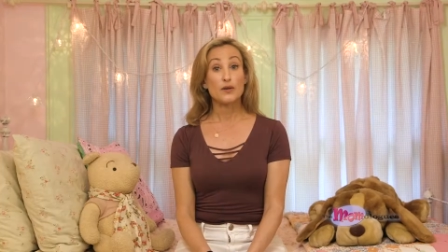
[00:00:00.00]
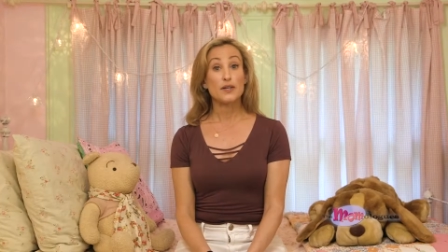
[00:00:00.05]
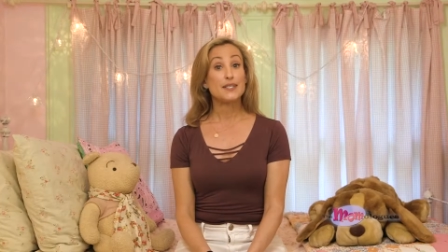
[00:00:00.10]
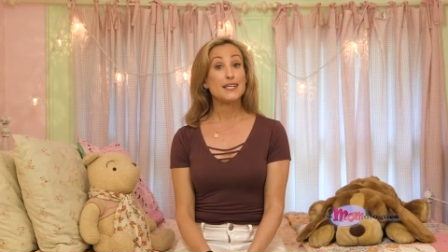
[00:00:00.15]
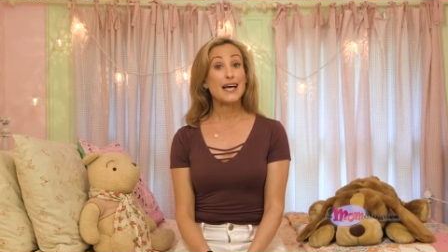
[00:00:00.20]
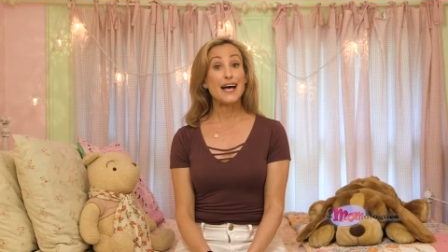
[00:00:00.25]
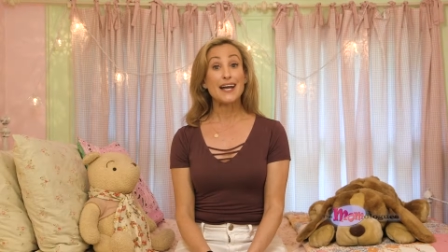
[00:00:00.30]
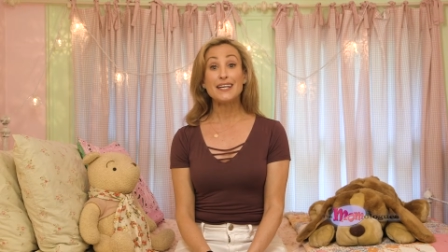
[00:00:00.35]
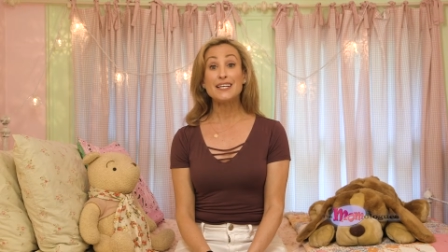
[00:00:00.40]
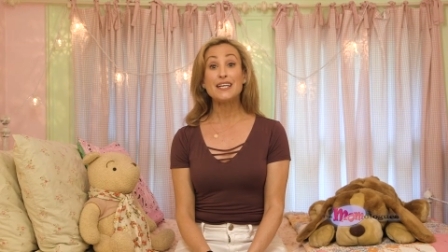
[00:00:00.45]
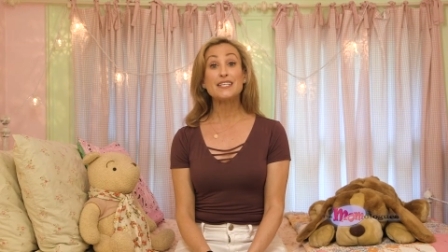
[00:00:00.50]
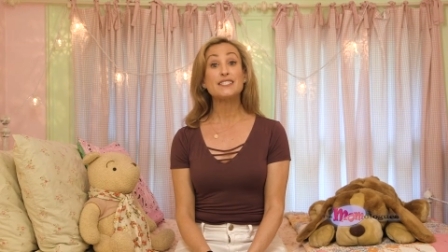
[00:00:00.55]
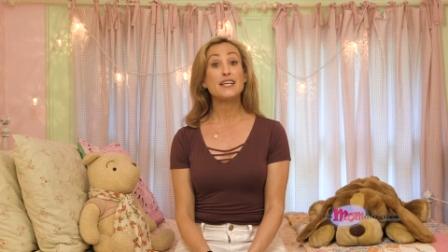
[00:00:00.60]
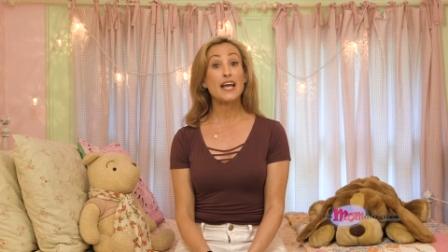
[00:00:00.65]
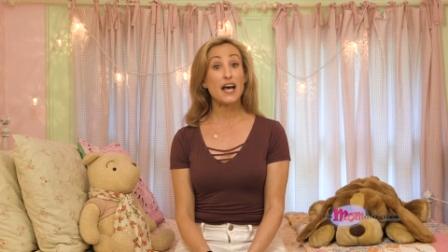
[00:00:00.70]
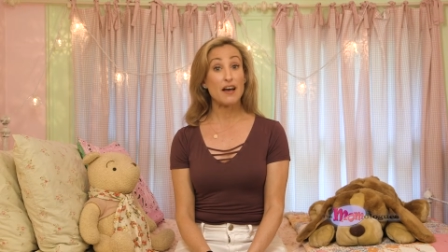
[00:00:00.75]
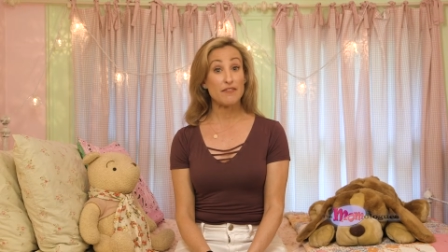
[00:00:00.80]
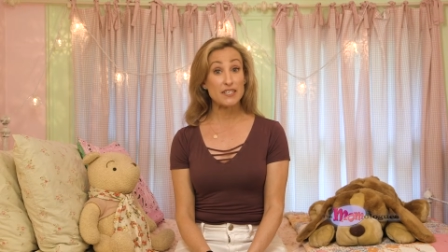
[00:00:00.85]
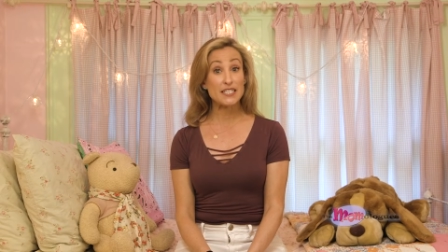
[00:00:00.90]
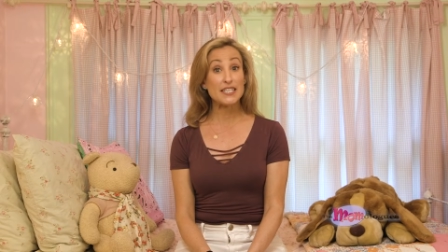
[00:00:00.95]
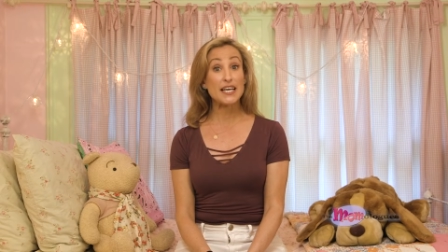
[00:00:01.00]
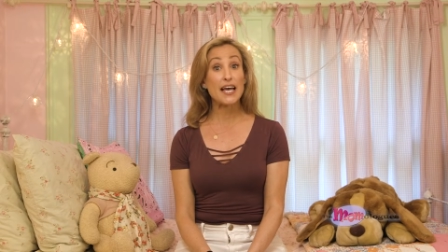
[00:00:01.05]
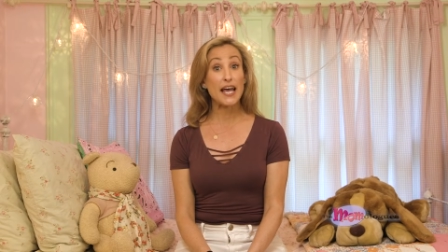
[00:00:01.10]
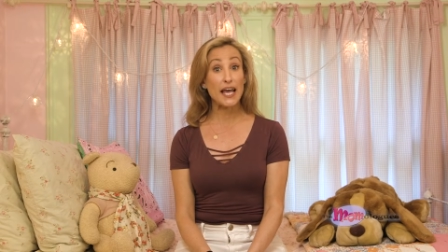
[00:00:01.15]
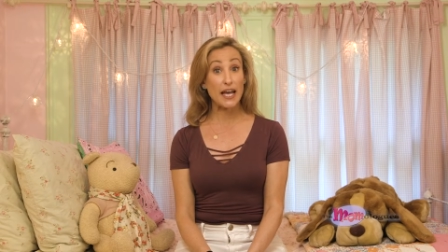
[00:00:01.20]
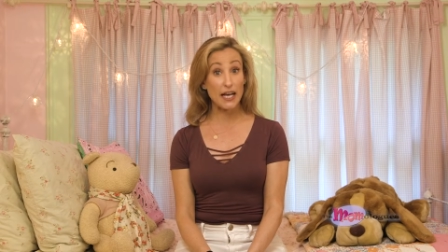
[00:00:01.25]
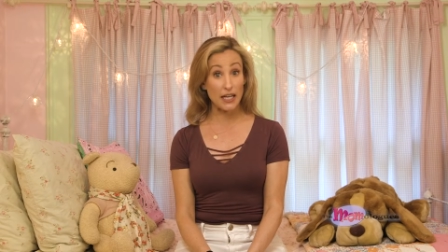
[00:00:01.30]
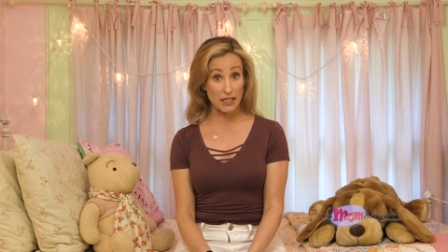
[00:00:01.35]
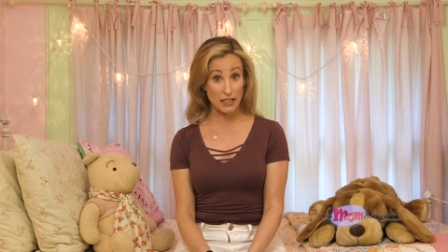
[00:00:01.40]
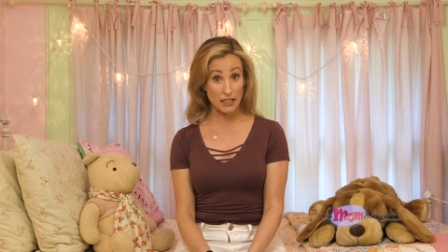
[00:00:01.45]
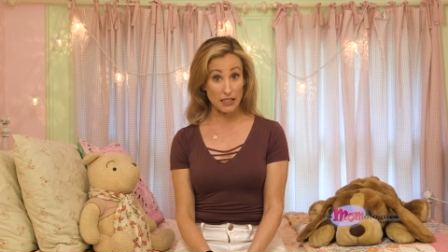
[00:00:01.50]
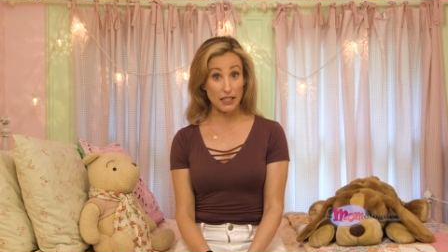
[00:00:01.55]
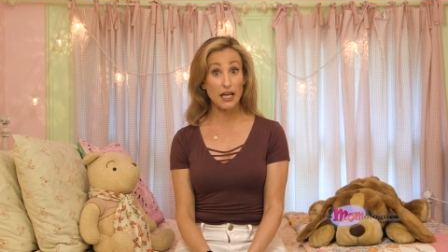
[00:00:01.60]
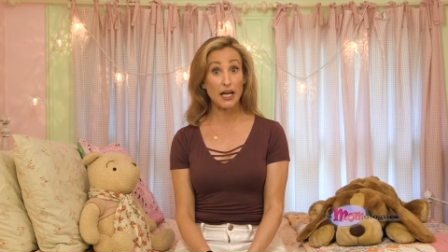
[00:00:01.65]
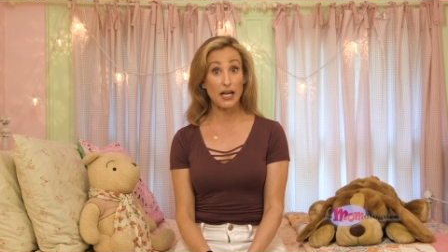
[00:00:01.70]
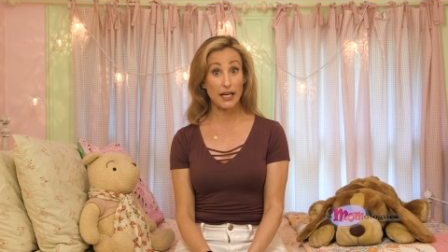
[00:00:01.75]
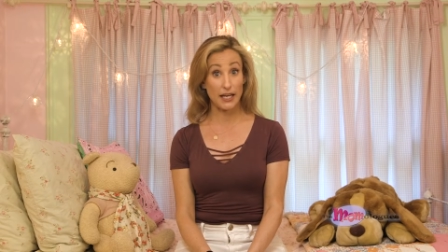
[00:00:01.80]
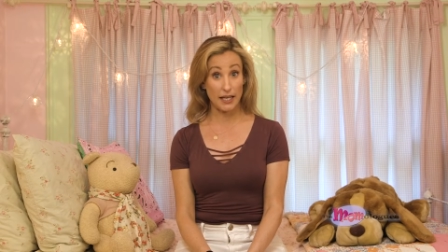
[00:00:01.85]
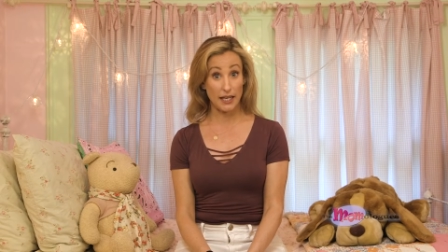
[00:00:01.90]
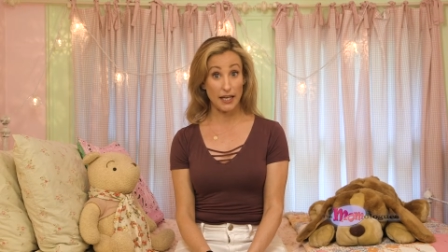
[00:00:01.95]
Daddy doesn't have a tail,
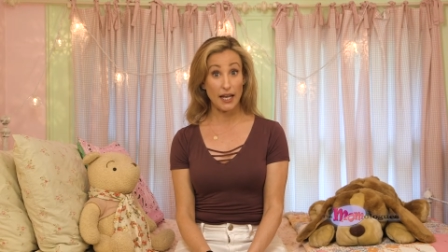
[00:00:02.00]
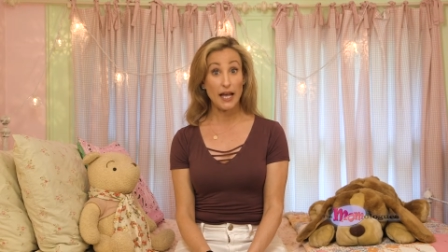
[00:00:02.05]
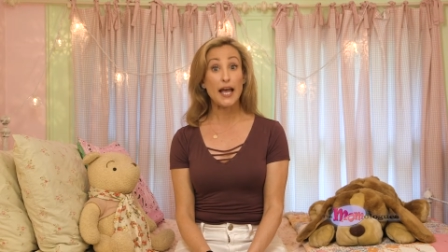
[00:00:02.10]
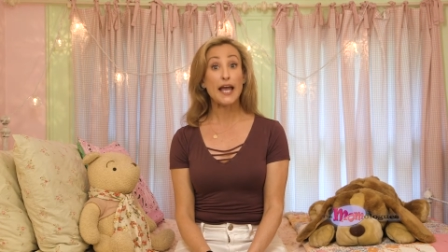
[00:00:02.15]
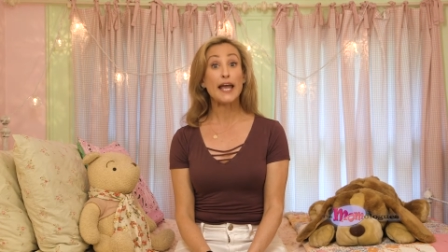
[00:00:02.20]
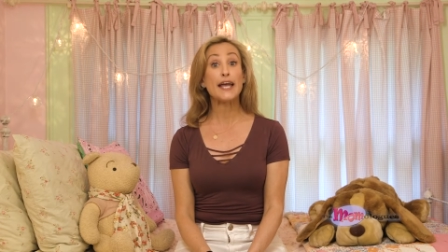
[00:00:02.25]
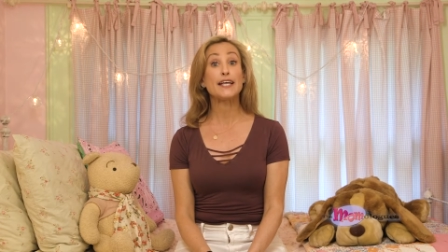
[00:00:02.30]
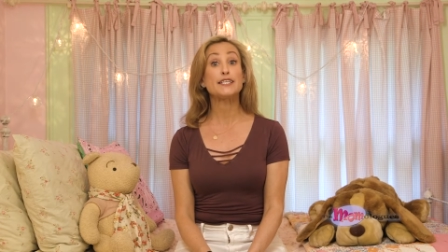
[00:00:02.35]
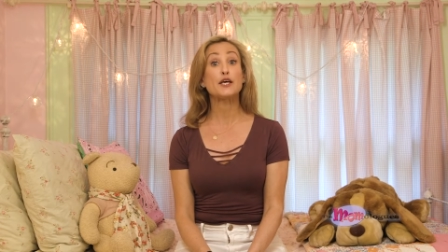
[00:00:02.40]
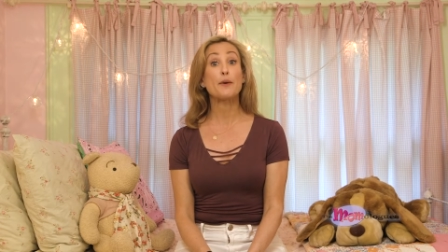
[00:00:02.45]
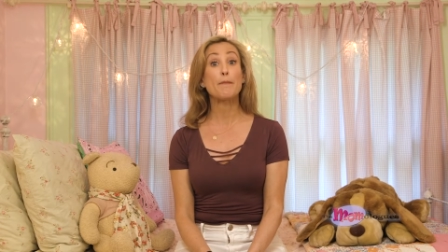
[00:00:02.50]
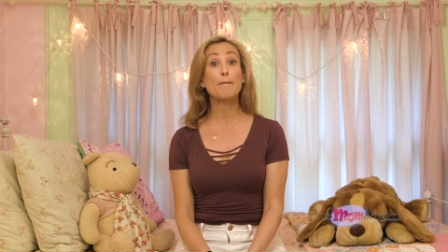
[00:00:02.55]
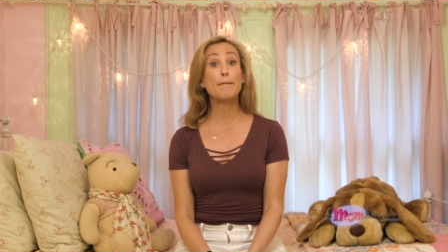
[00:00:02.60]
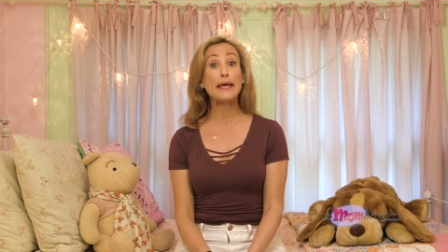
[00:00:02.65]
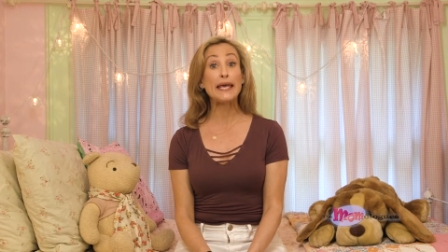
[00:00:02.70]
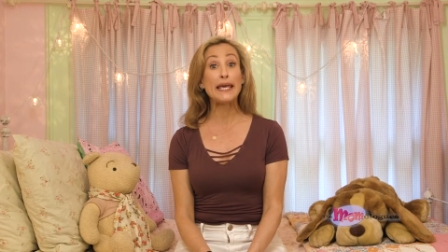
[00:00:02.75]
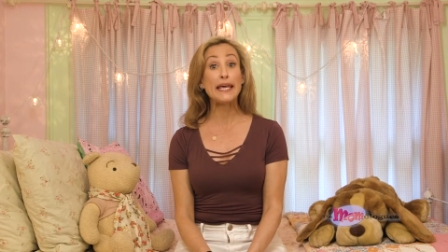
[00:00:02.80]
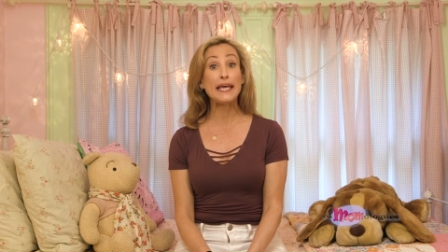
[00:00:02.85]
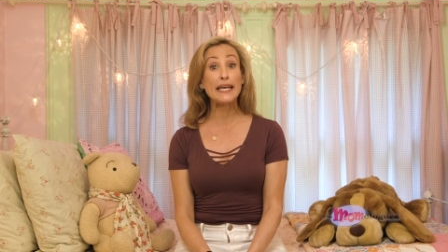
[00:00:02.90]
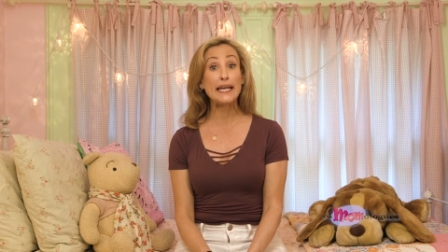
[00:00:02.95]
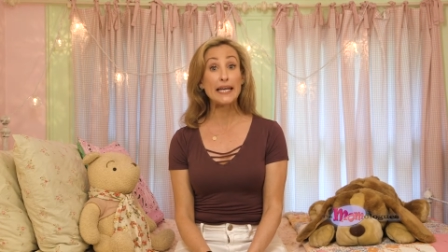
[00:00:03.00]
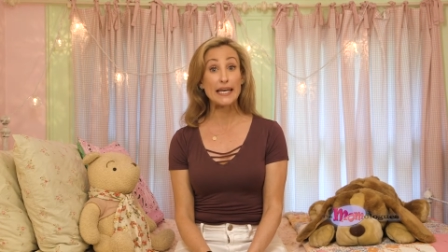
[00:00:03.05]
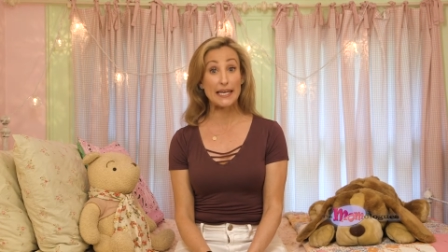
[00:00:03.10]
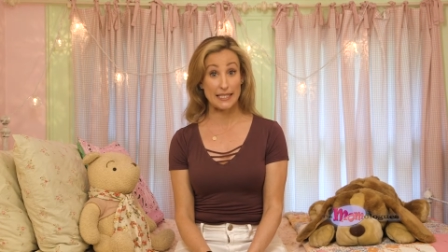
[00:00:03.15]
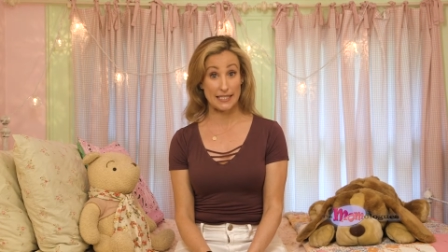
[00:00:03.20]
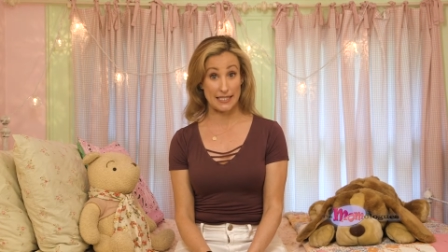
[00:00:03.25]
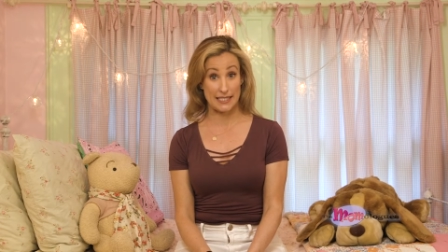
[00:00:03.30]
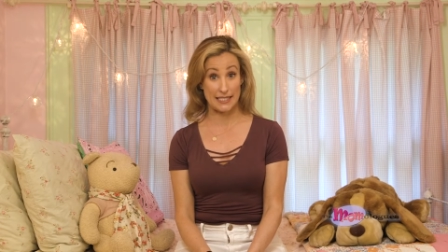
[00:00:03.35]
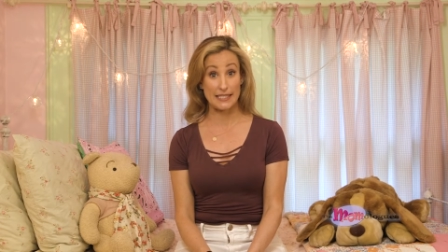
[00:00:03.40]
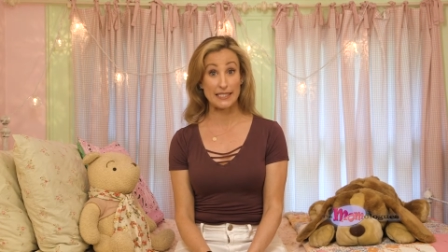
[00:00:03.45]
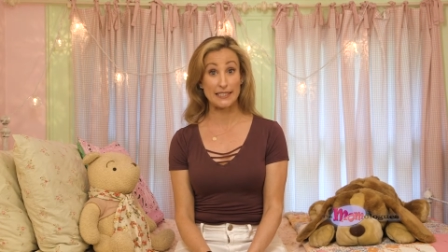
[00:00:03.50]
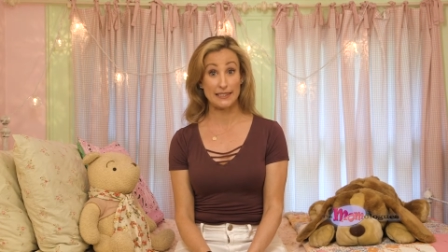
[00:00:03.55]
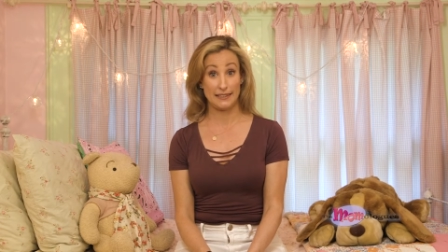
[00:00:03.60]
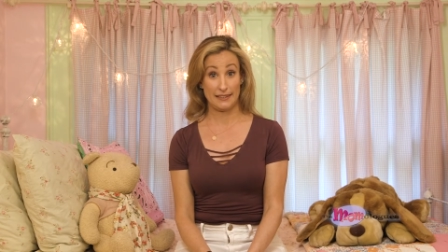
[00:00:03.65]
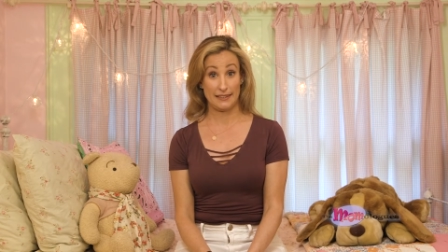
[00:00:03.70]
honey. It's a penis